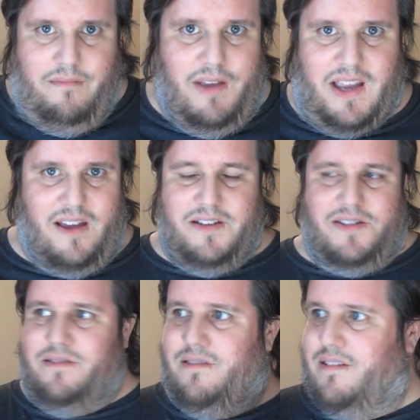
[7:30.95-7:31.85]

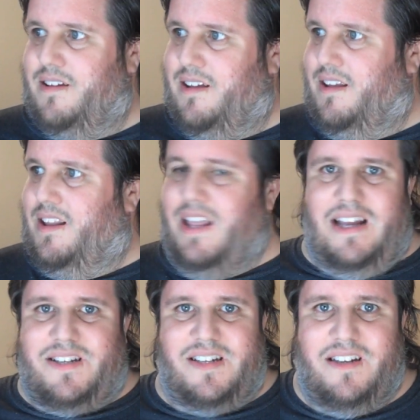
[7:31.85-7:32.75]
because
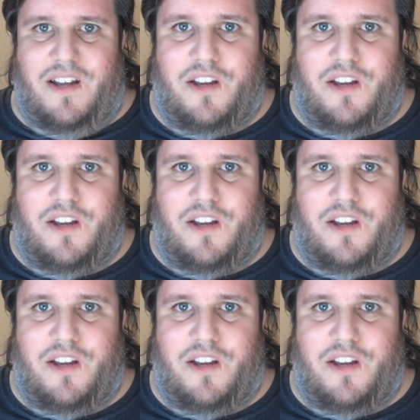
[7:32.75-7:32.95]
it's,